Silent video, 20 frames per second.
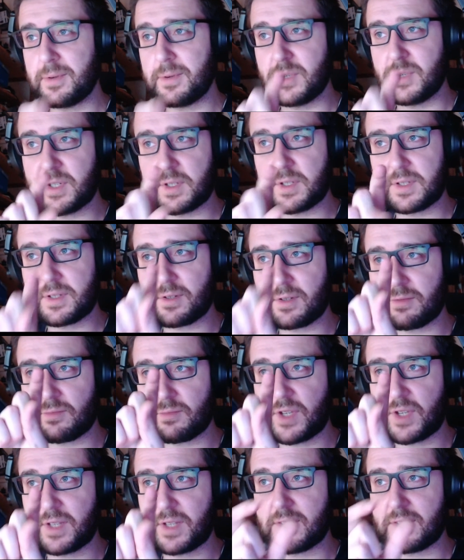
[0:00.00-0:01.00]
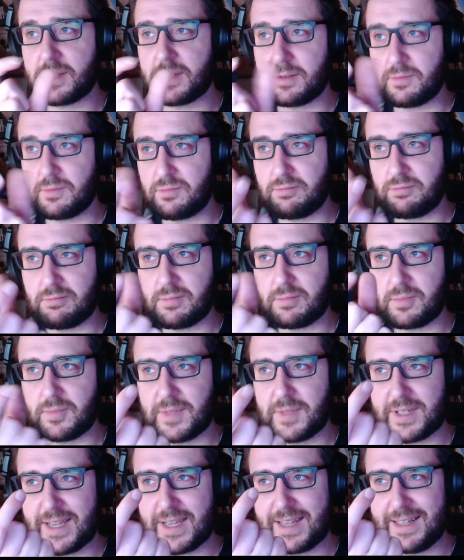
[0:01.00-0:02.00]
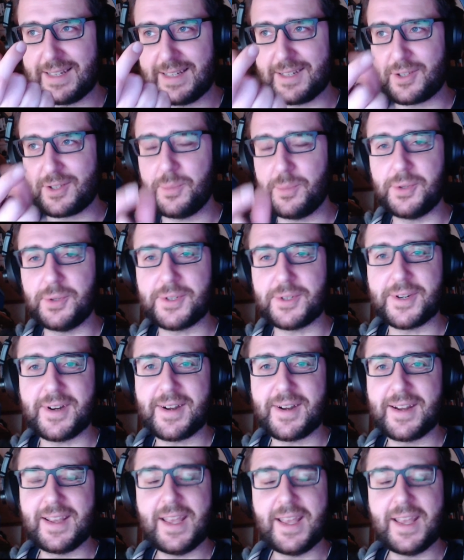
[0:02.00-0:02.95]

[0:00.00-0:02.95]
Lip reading: which is just the tiny little computer,